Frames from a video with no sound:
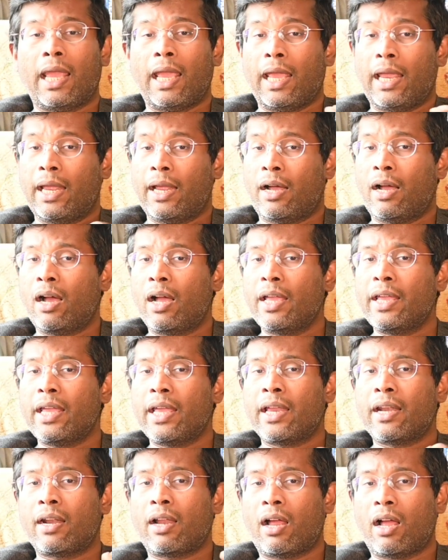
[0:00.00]
AI
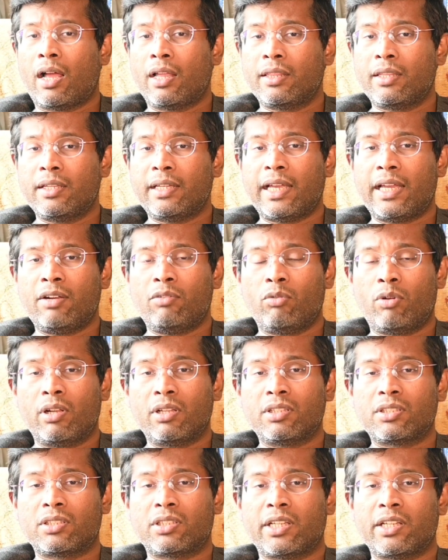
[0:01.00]
and other
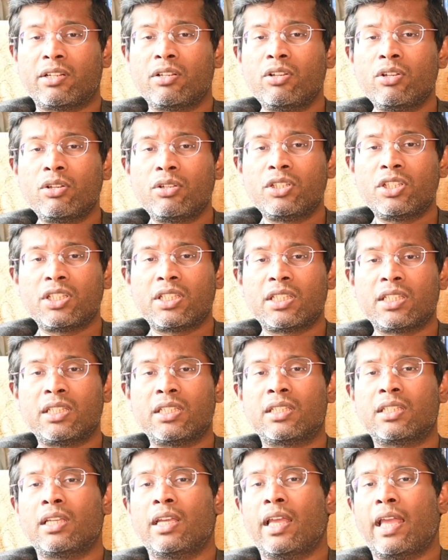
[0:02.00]
advanced
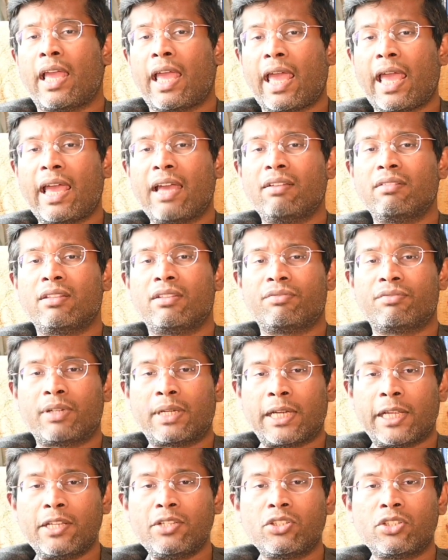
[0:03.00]
technologies have the
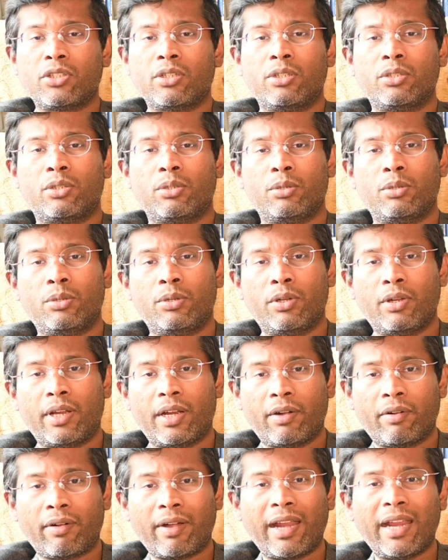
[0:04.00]
potential to
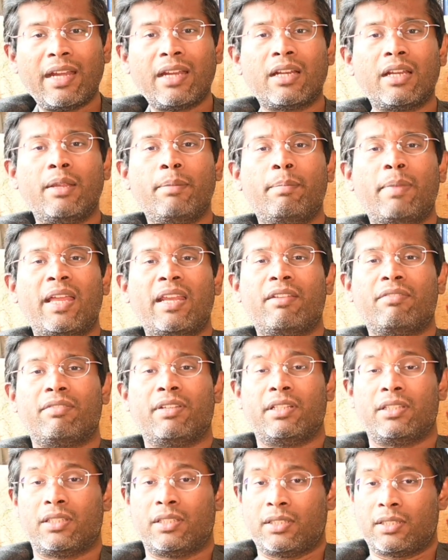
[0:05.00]
greatly
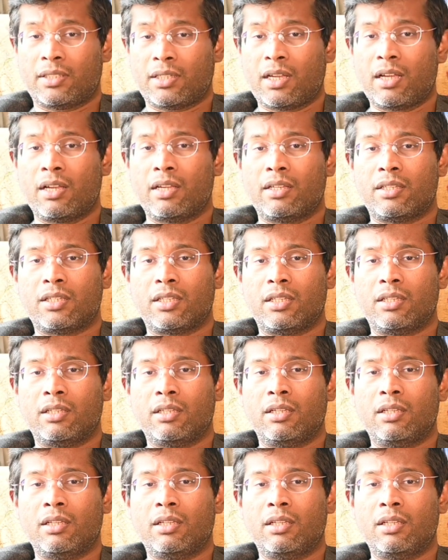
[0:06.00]
benefit society,